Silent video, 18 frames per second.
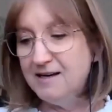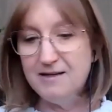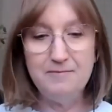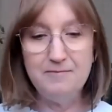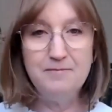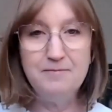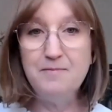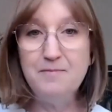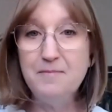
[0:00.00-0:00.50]

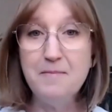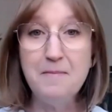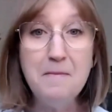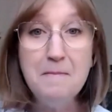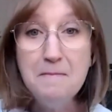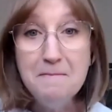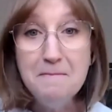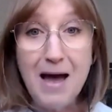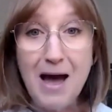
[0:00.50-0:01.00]
Um,
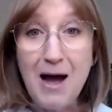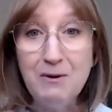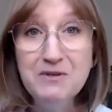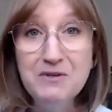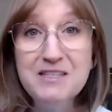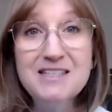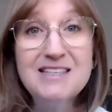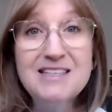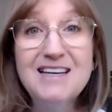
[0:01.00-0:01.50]

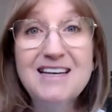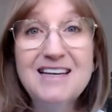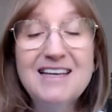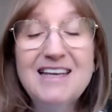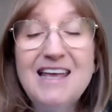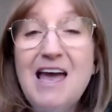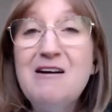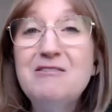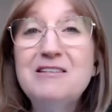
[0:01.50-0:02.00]
mouse,
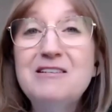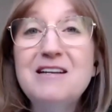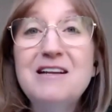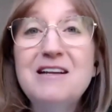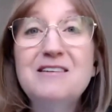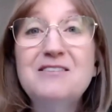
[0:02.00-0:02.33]
count